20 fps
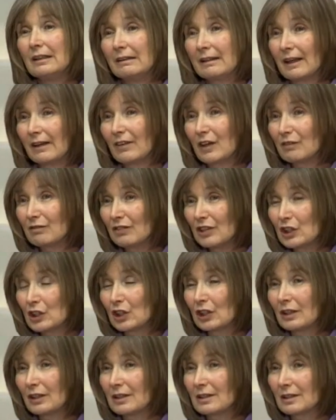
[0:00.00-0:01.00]
now that
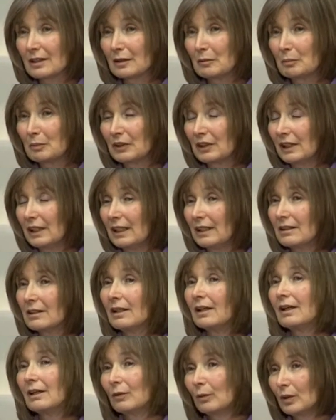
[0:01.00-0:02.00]
Vision is complete,
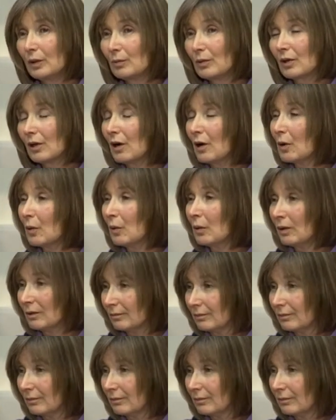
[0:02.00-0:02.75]
we will go